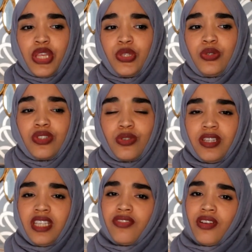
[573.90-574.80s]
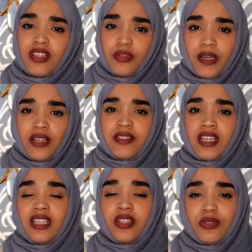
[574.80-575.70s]
You're doing it for Allah subhanahu wa
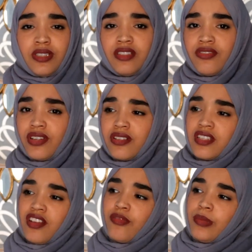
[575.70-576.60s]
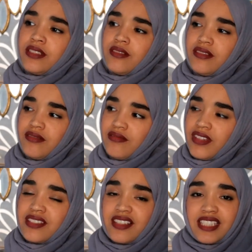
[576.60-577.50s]
ta'ala, you're doing it for yourself, but
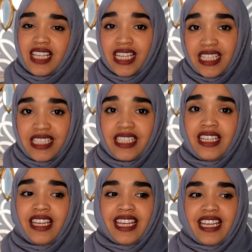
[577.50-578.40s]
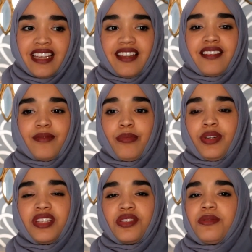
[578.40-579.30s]
the society
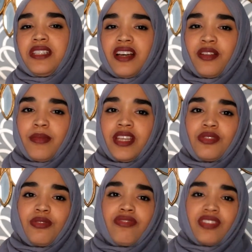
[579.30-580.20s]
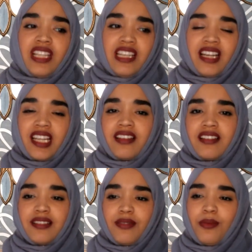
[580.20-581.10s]
brings you down, makes you feel like,
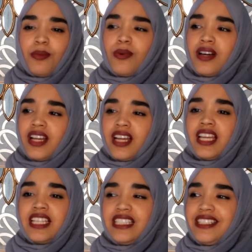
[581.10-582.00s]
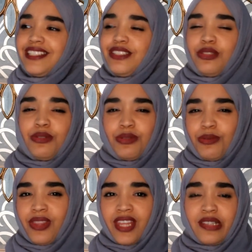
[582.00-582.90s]
why did you
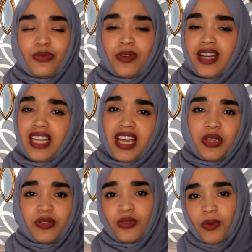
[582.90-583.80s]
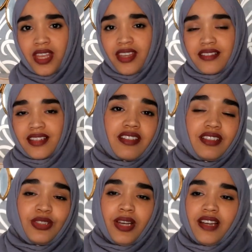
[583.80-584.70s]
do that? Why are you doing
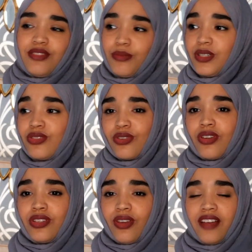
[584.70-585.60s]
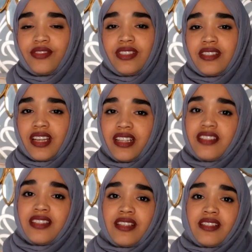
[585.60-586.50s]
it? You have to be strong, you have to decide
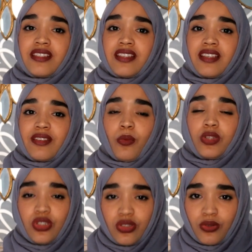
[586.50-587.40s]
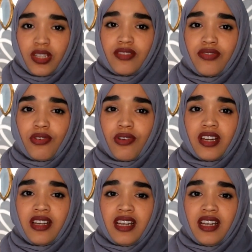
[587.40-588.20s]
this is what you're doing it for.